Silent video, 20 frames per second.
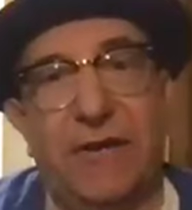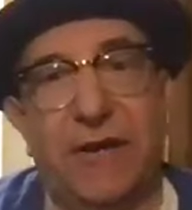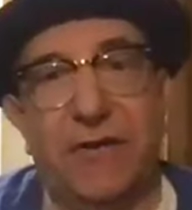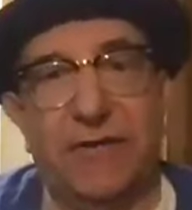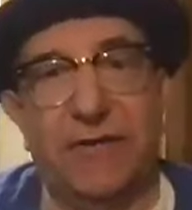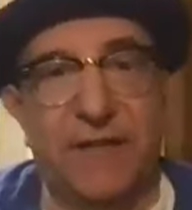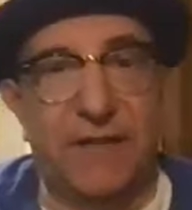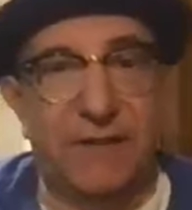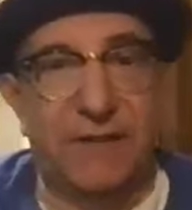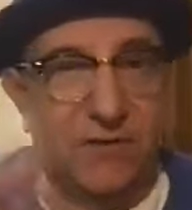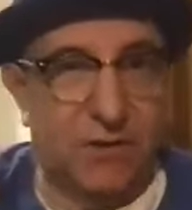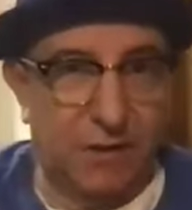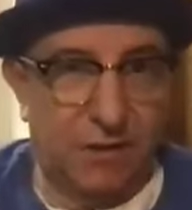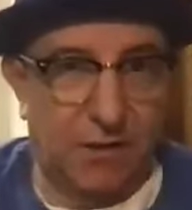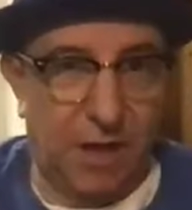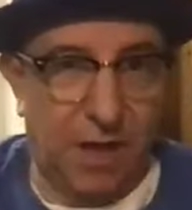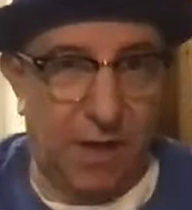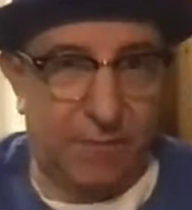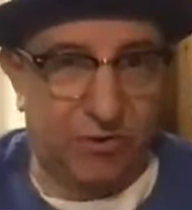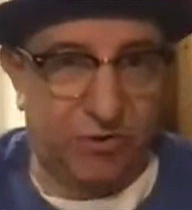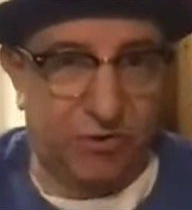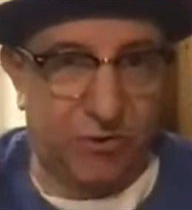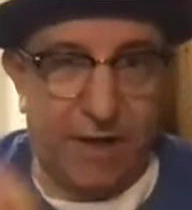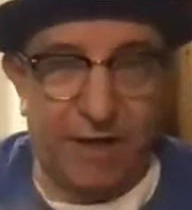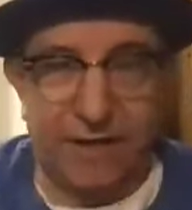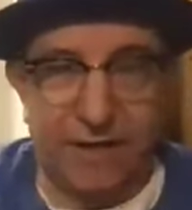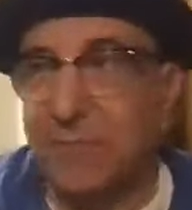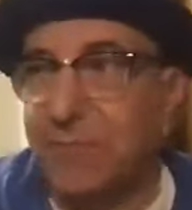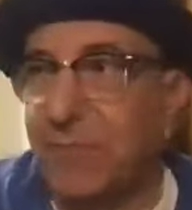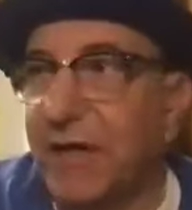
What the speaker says: art that's abstract.